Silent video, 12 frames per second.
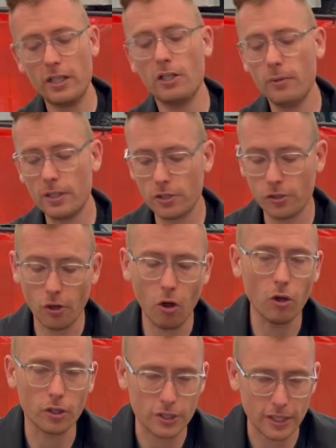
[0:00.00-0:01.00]
you
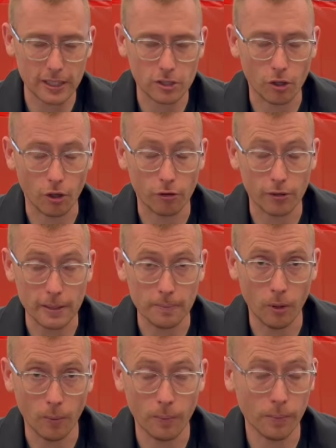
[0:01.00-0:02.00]
install a 603
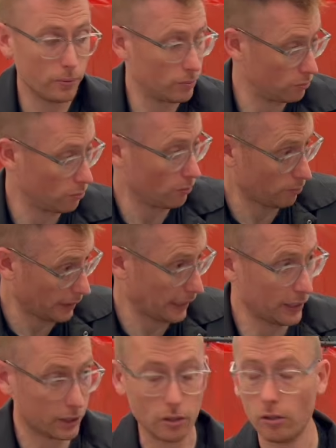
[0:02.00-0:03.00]
pump,
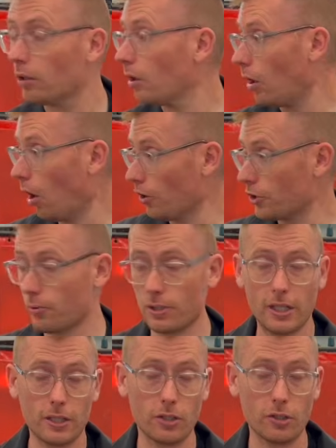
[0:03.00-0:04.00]
mechanical, onto a
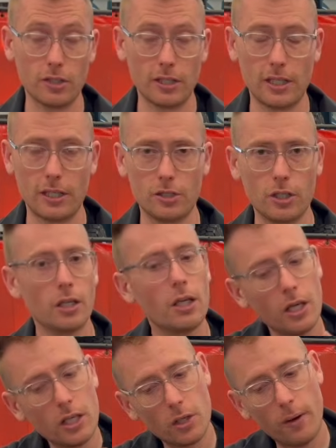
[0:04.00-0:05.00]
606 engine,
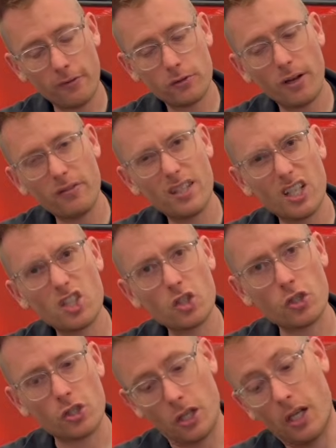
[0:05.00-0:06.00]
you have to have the
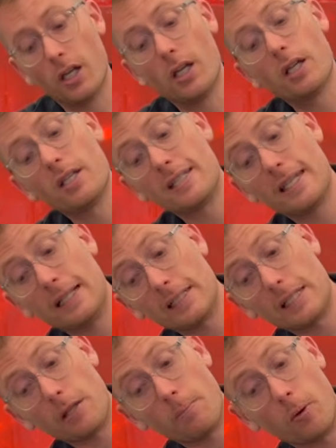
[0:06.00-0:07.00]
adjuster
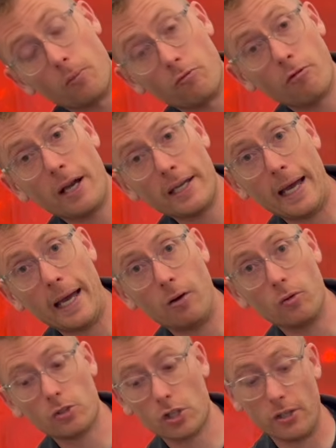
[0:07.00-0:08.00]
tilting the pump right
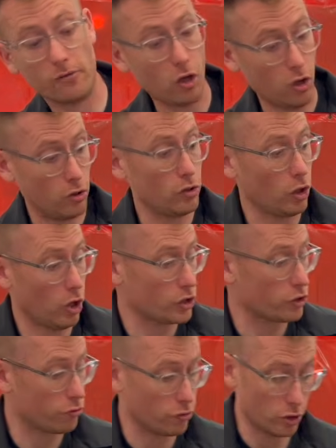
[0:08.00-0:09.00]
out, so you've got lots
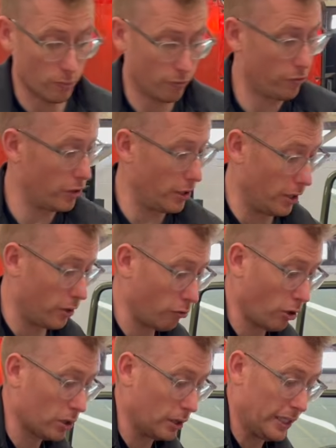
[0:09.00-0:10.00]
of room for the
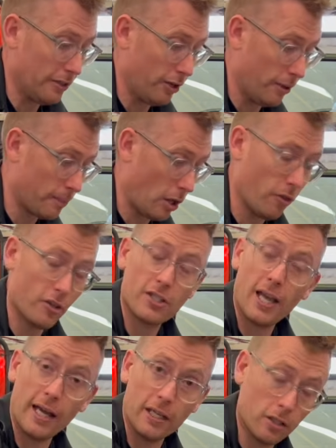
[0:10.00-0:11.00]
throttle lever on the side.